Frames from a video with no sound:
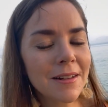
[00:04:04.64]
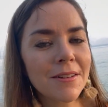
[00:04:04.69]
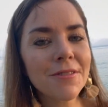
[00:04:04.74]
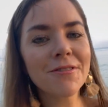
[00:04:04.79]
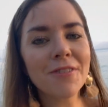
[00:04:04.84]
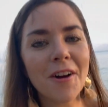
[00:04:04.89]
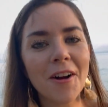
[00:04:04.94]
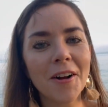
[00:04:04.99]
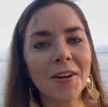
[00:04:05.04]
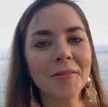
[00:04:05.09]

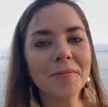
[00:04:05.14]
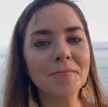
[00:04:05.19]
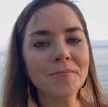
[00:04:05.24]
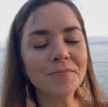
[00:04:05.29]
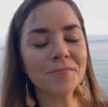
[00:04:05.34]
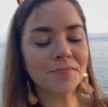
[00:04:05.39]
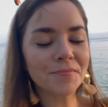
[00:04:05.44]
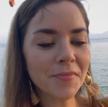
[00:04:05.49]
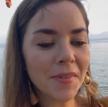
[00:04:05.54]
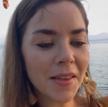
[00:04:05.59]
from
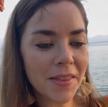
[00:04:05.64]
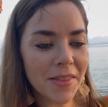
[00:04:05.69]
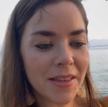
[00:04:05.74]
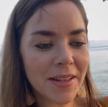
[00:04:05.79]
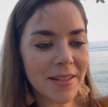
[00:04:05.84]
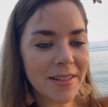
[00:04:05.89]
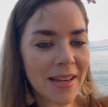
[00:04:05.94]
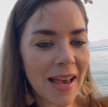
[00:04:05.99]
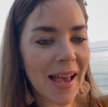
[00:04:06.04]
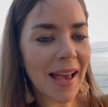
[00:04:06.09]
the
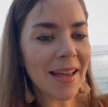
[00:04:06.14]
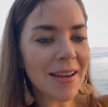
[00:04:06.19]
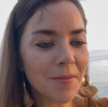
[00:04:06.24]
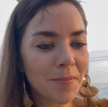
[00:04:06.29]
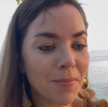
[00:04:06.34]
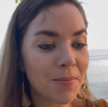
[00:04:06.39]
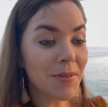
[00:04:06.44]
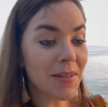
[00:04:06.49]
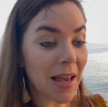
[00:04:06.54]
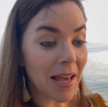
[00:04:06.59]
debt,
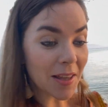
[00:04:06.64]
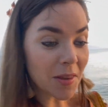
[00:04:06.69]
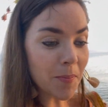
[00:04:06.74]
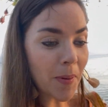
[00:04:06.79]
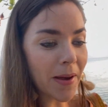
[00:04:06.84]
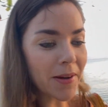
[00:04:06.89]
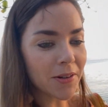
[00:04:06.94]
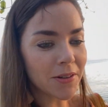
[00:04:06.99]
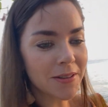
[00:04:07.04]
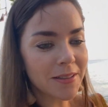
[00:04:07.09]
death
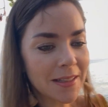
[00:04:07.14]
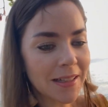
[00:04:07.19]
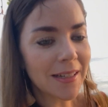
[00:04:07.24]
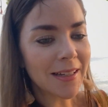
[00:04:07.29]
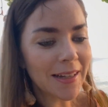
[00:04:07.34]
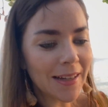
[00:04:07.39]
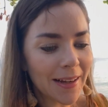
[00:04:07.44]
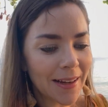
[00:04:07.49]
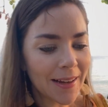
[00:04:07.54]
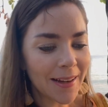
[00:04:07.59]

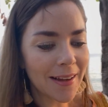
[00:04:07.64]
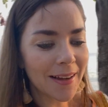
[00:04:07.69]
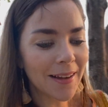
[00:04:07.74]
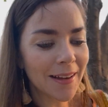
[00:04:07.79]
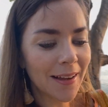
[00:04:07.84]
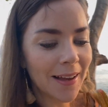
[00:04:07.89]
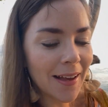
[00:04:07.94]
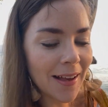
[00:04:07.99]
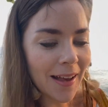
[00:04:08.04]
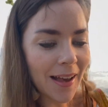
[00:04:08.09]
penalty,
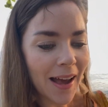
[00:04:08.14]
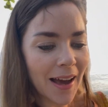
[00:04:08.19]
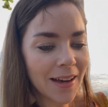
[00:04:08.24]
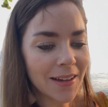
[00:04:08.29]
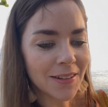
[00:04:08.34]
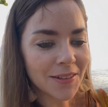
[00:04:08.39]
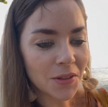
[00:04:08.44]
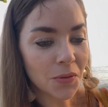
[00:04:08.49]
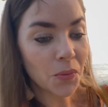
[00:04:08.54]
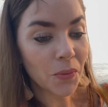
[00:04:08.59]

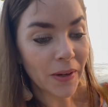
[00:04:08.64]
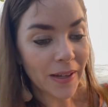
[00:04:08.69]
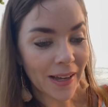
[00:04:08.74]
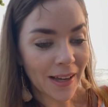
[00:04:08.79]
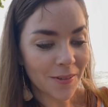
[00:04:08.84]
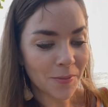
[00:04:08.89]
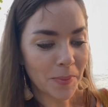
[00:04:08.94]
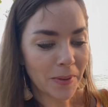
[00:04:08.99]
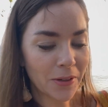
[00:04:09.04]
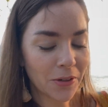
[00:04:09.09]
and we
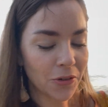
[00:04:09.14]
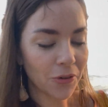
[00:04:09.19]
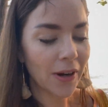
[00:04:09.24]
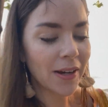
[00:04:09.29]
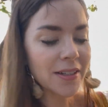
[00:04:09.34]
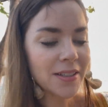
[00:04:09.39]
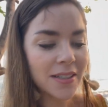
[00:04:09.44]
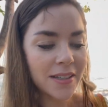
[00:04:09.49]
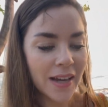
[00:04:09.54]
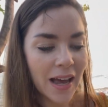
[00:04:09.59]
have been
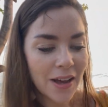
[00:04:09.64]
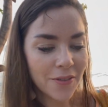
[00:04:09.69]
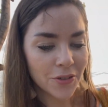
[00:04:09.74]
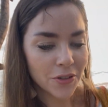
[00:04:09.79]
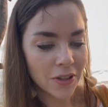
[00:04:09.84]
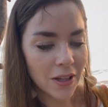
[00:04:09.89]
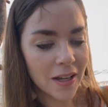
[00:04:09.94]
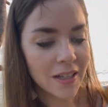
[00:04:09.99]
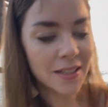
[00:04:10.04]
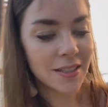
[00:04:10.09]
granted
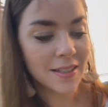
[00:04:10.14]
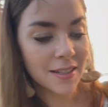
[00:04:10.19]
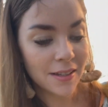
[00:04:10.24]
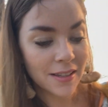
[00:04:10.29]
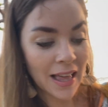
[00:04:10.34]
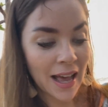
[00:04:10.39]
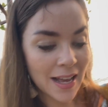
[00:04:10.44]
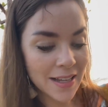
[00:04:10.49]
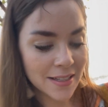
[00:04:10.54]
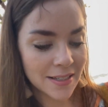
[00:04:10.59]

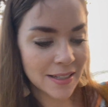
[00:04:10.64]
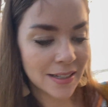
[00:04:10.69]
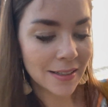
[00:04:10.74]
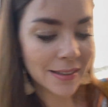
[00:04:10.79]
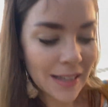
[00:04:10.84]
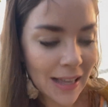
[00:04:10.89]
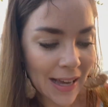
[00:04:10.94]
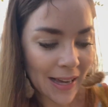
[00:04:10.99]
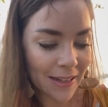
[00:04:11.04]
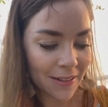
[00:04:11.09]
everlasting
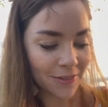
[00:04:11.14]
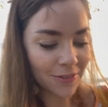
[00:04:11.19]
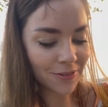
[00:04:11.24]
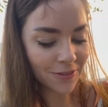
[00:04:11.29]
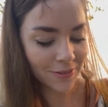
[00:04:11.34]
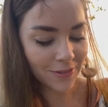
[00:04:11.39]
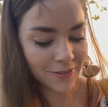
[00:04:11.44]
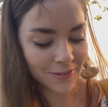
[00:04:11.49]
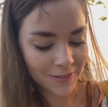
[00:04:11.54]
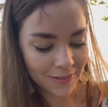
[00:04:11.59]
life.
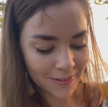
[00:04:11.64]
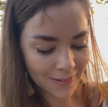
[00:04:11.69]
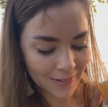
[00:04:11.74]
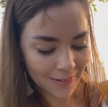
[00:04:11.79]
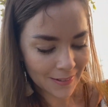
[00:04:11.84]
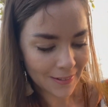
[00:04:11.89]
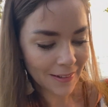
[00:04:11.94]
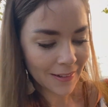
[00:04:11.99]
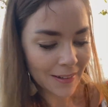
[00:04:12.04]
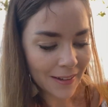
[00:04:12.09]

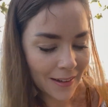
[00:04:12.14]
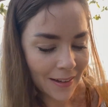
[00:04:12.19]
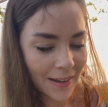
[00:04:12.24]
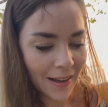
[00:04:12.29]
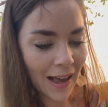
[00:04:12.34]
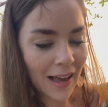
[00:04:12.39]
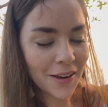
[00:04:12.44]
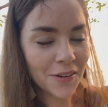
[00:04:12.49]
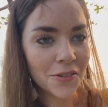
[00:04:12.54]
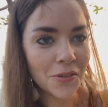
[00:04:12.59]

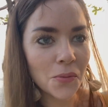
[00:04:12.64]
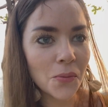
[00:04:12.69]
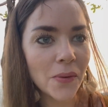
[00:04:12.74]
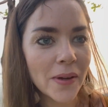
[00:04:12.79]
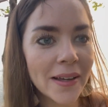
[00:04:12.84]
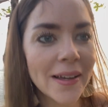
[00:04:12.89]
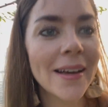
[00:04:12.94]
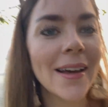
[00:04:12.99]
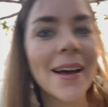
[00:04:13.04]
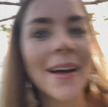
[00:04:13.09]
And
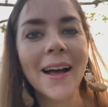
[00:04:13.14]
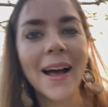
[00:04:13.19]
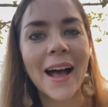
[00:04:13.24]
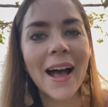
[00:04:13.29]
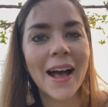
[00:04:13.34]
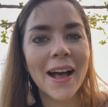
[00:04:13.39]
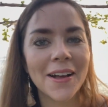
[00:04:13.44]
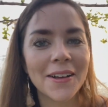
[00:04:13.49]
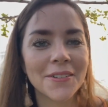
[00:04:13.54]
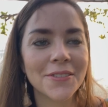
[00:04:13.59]
we
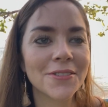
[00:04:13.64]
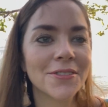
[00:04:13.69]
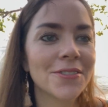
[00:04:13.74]
have